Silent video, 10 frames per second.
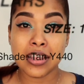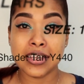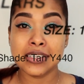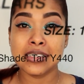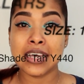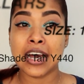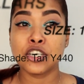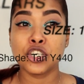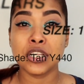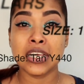This is
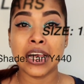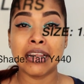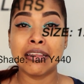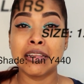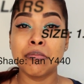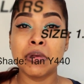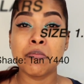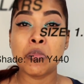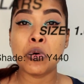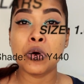actually a little bit
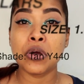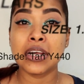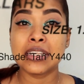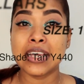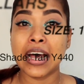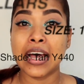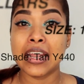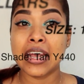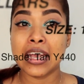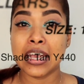more
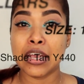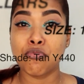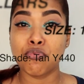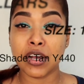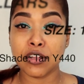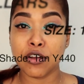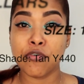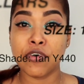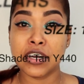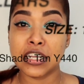than a regular
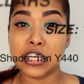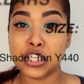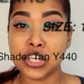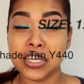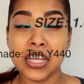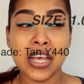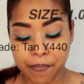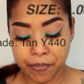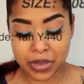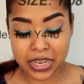foundation,
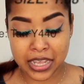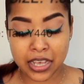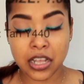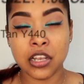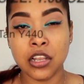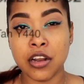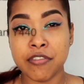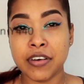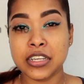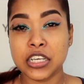meaning a lot
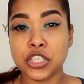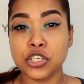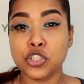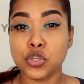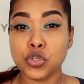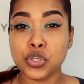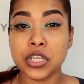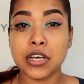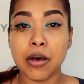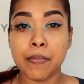of foundations
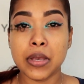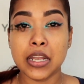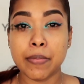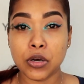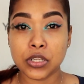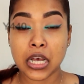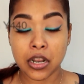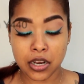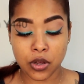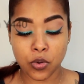usually come in about
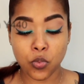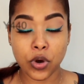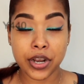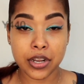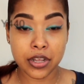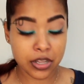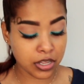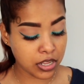1